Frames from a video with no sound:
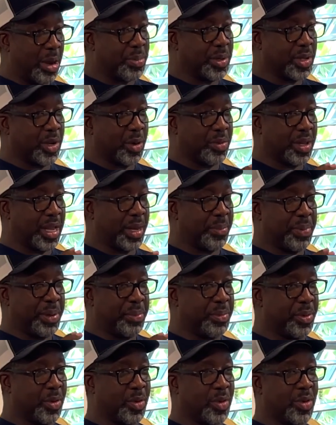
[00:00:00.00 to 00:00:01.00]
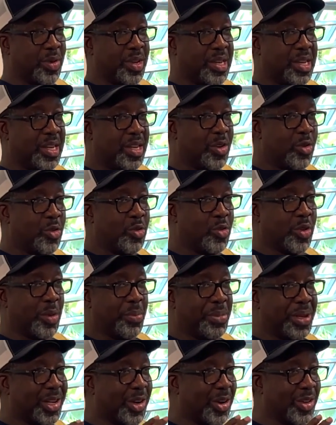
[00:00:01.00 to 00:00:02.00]
it up with like people who will
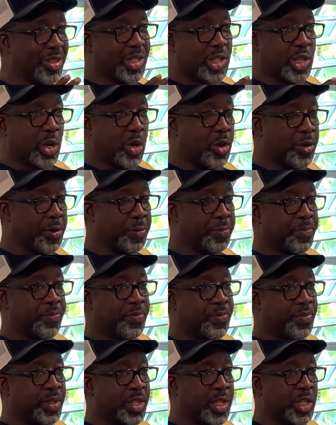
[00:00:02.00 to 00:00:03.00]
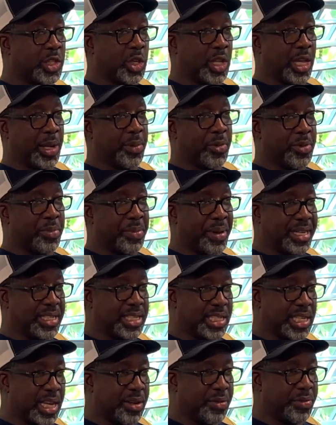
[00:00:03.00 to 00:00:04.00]
be concerned. So like with
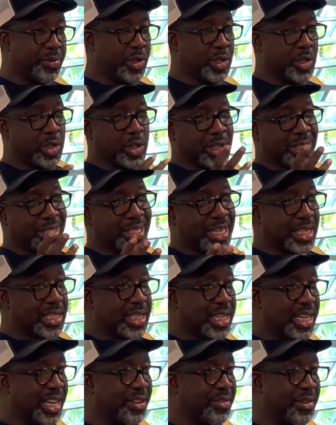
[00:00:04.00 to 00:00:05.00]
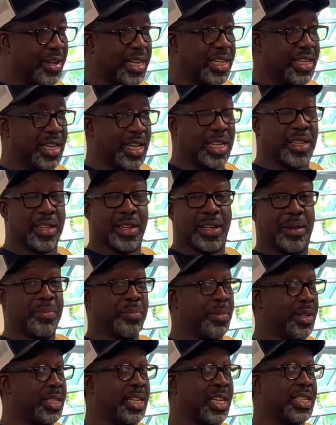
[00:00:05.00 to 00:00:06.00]
myself, you know, your sex life,
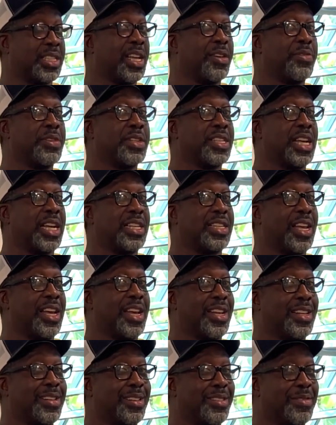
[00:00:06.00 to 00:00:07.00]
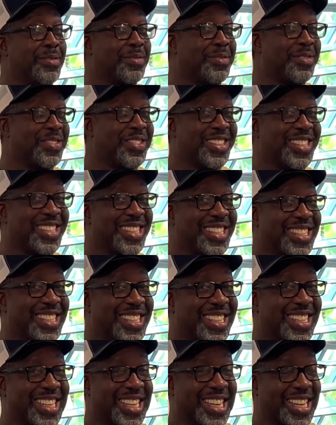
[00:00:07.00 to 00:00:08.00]
my sex life is not there.
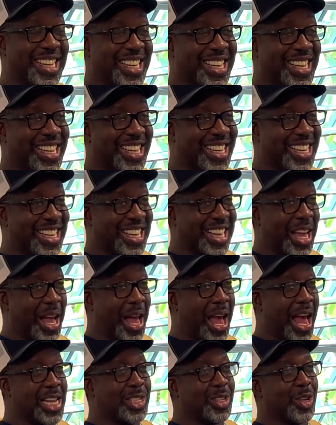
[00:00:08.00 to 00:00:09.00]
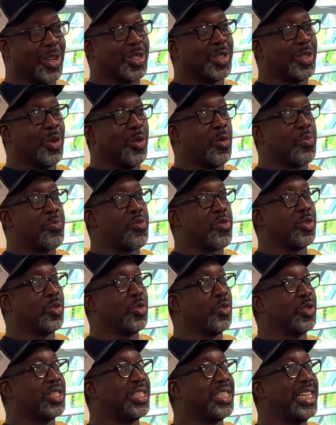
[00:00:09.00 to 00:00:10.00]
I just don't
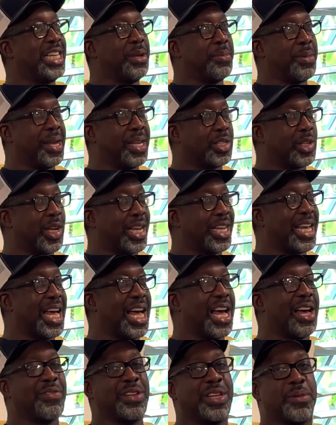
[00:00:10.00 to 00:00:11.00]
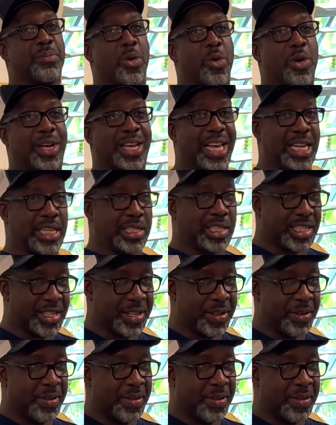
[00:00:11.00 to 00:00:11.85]
produce semen, so I can't have any more kids.